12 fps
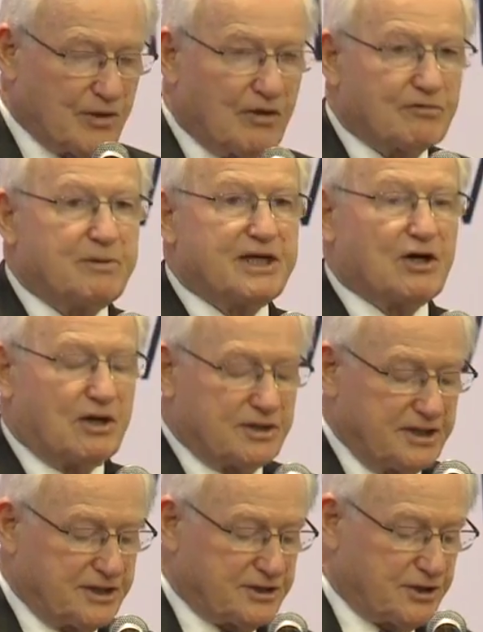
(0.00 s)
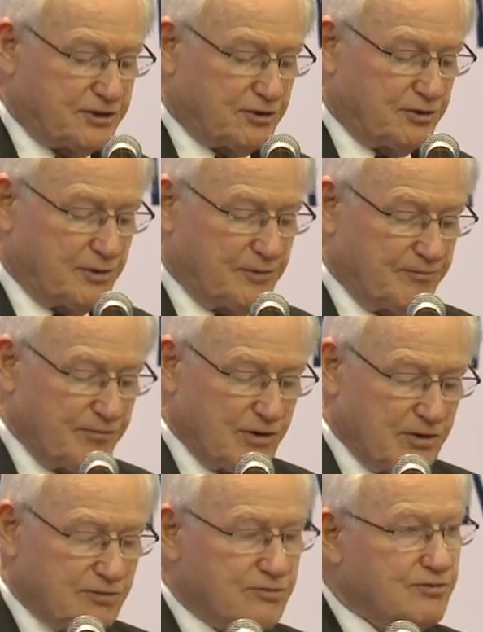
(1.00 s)
of the Mekong Institute
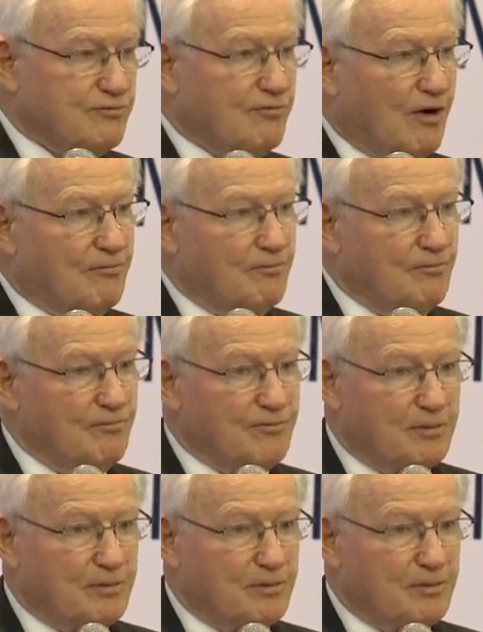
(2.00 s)
from